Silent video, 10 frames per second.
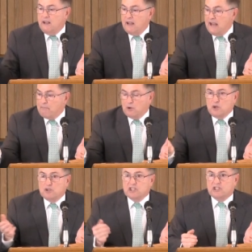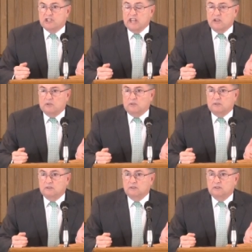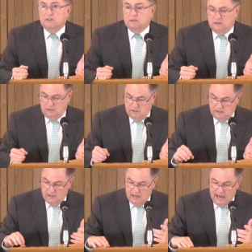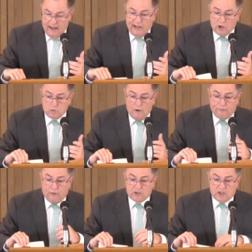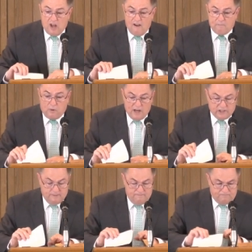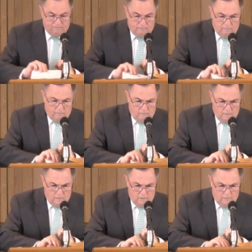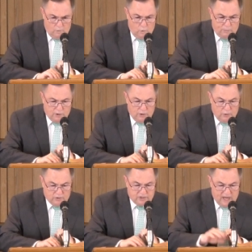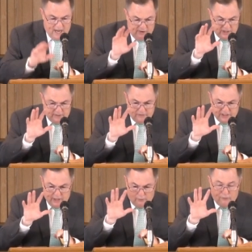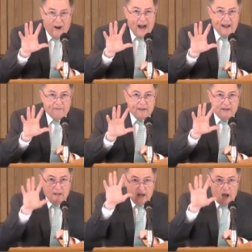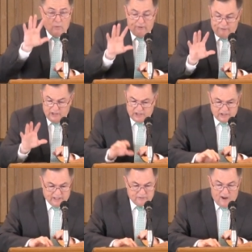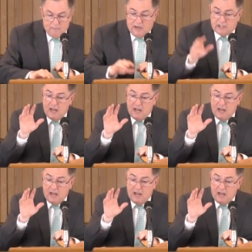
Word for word: it produces zeal. And here's what first love present will produce. Areas of zeal, five. And I want to finish this next five minutes.